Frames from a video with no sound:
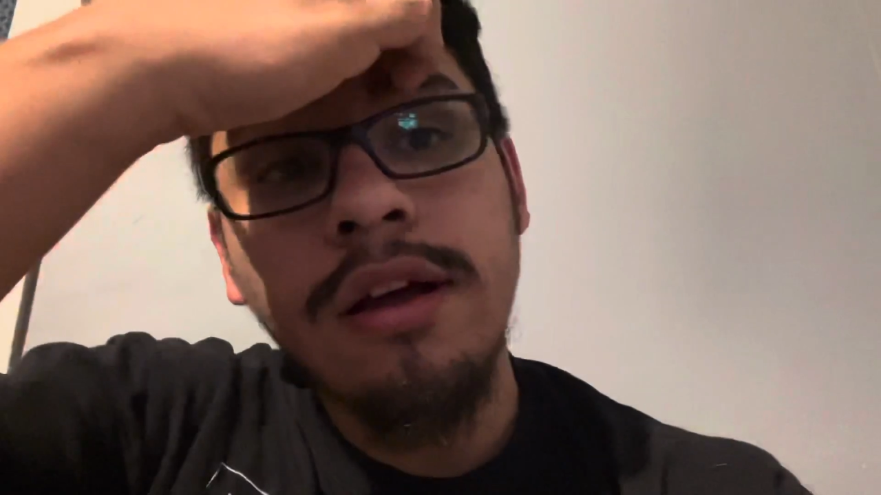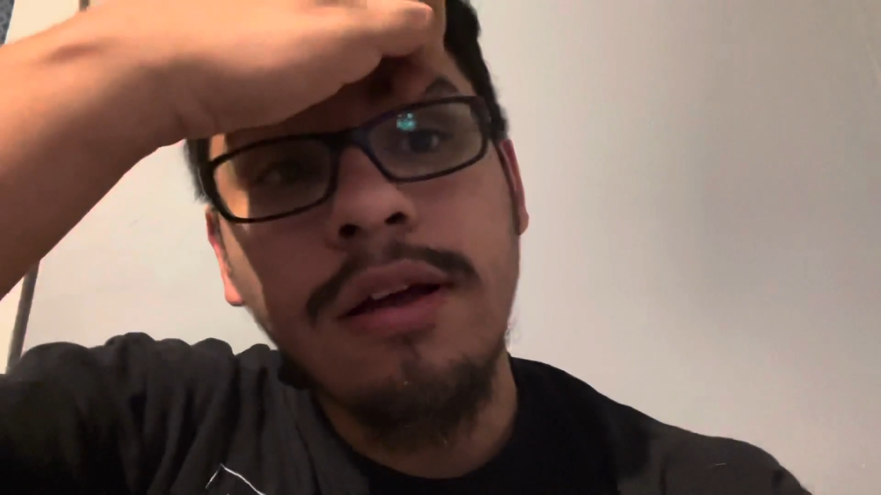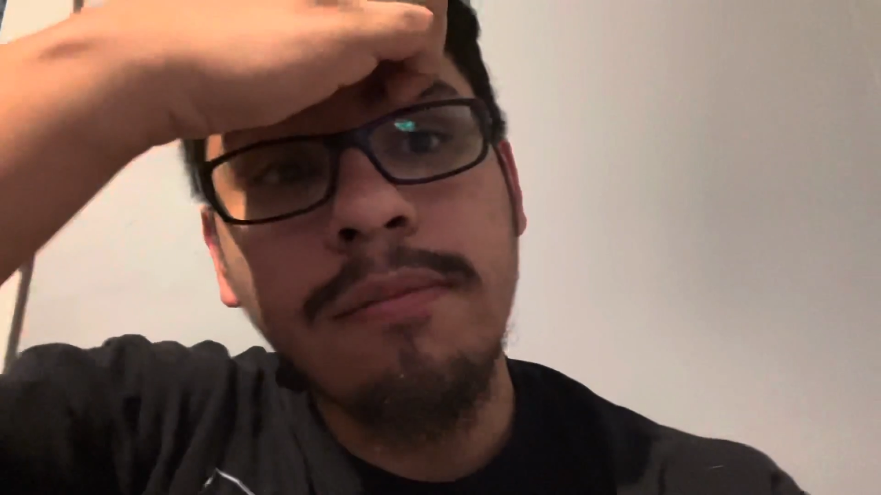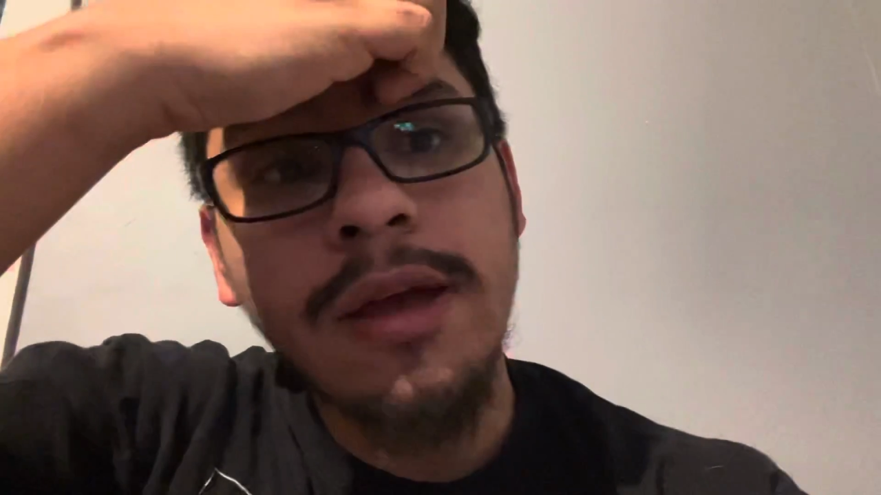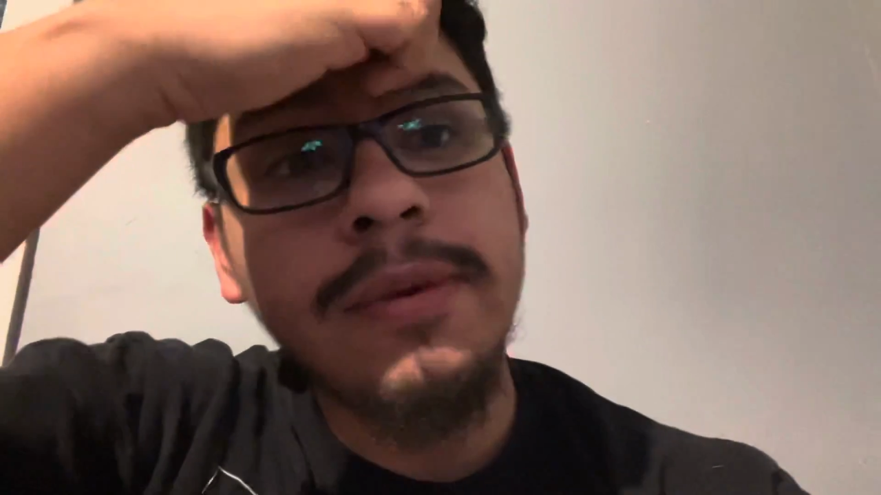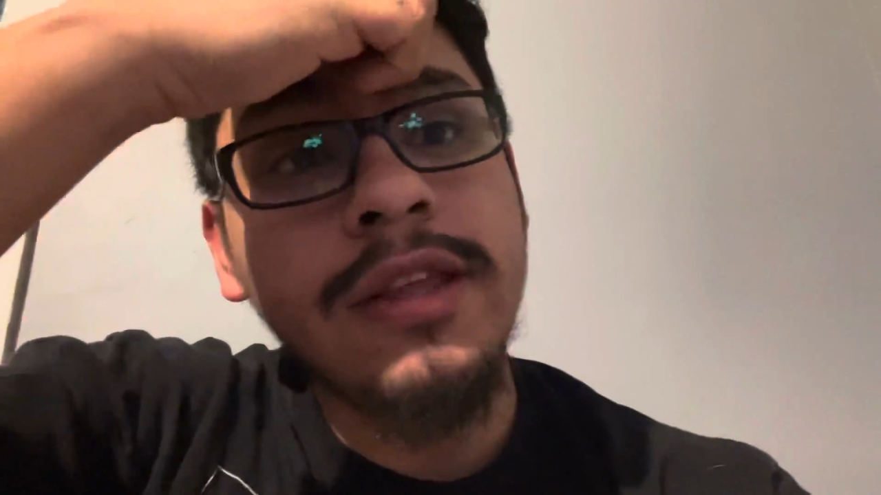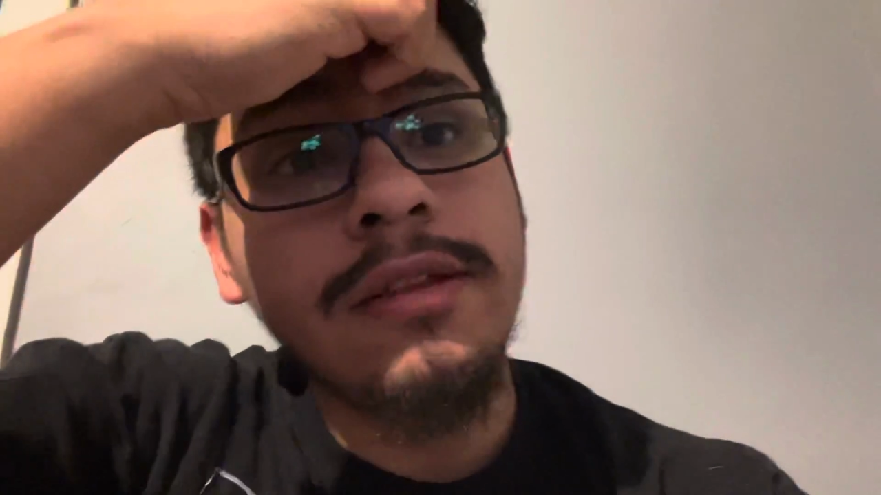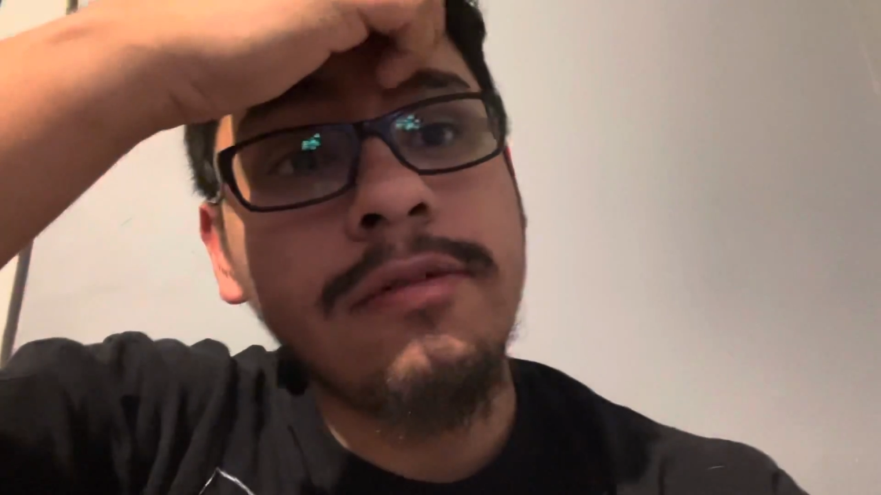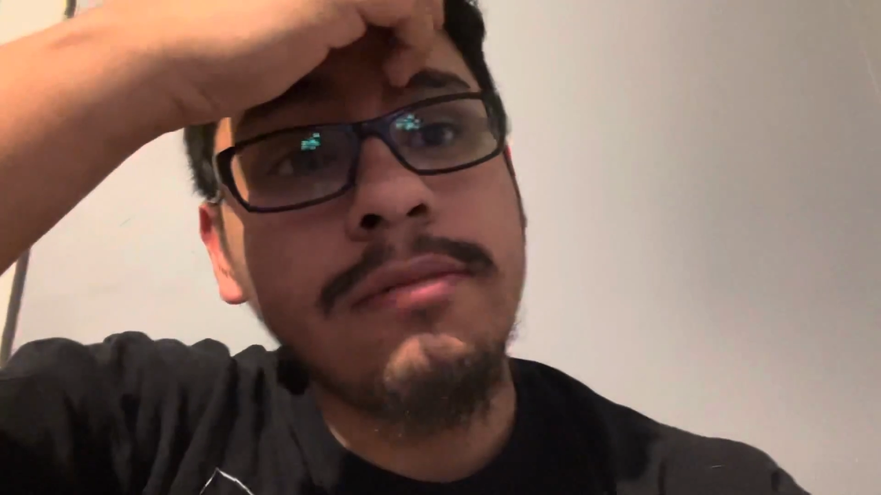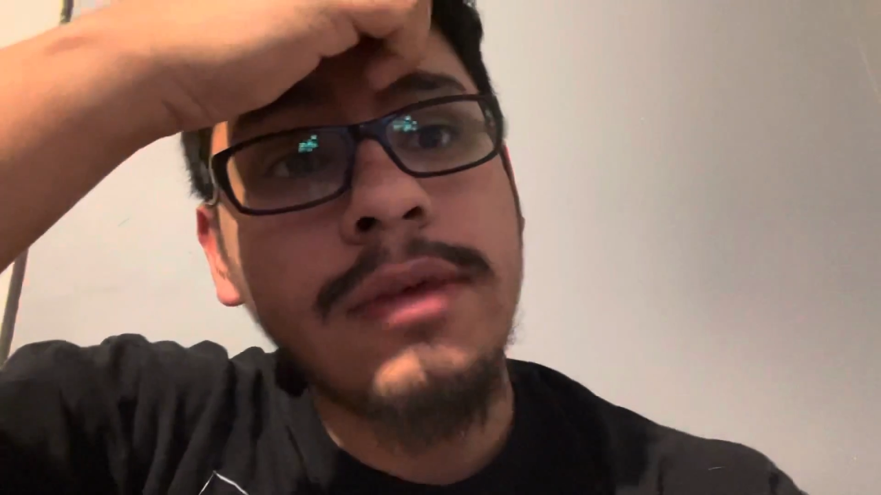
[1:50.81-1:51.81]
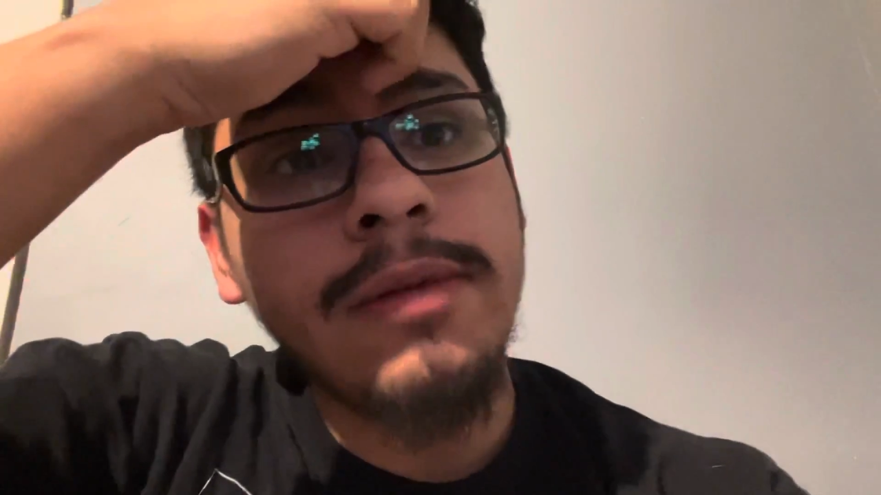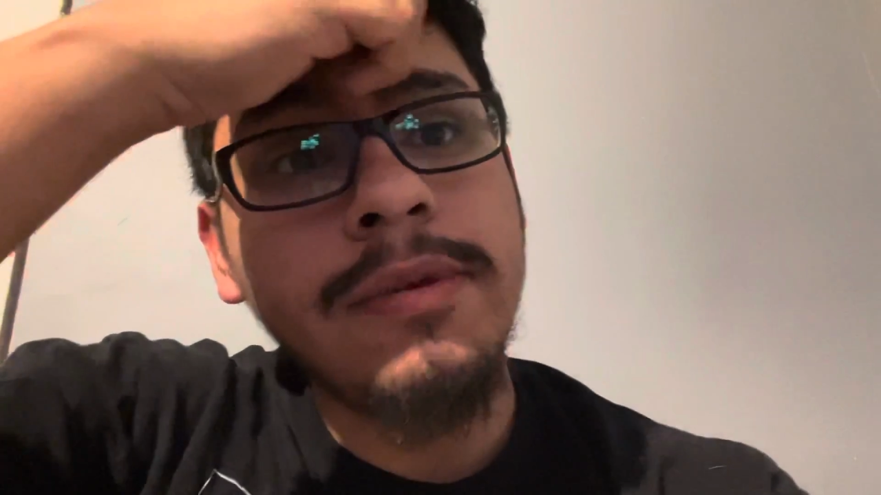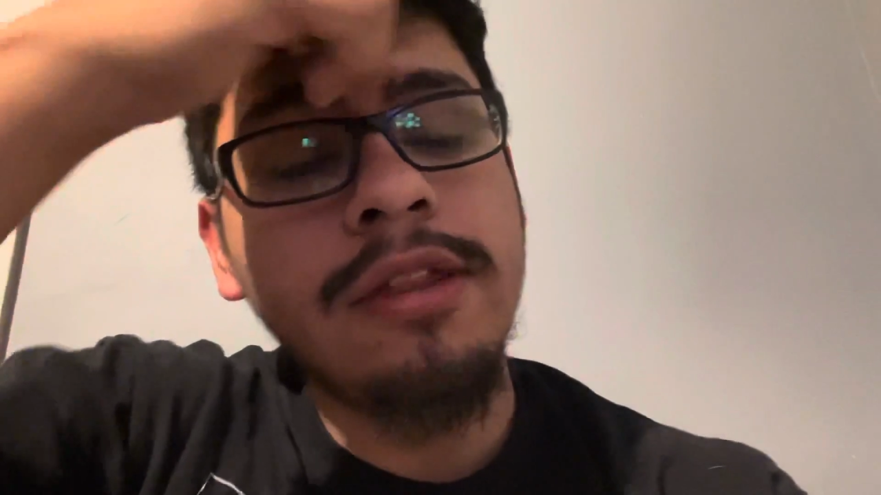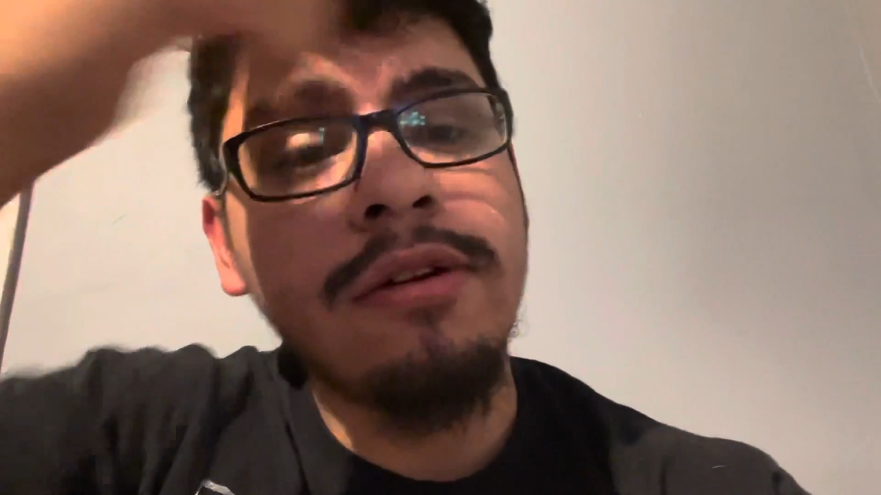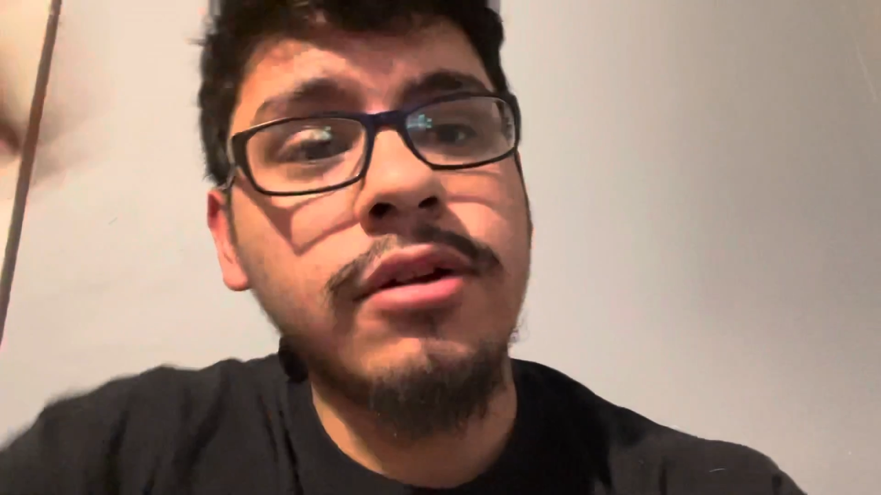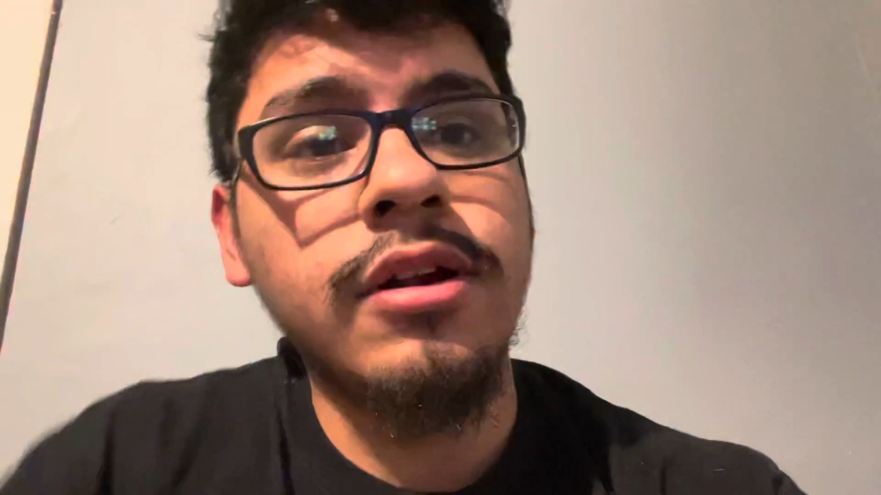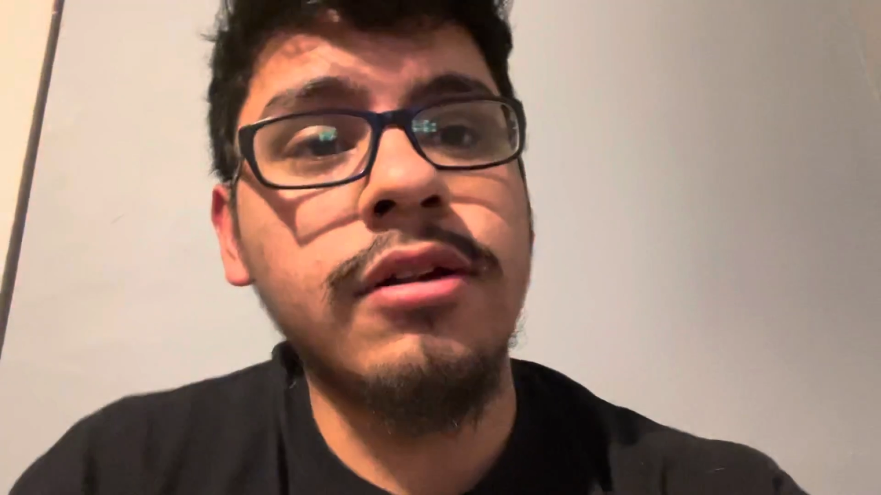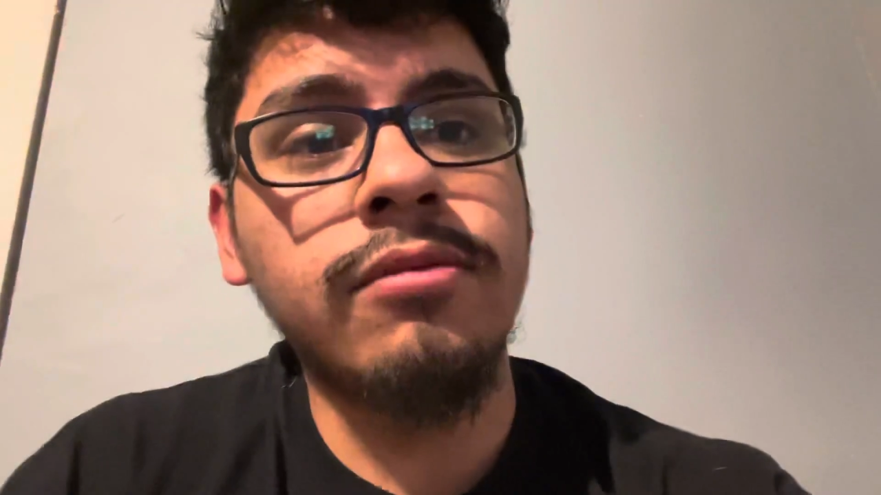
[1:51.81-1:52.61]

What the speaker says: maybe they're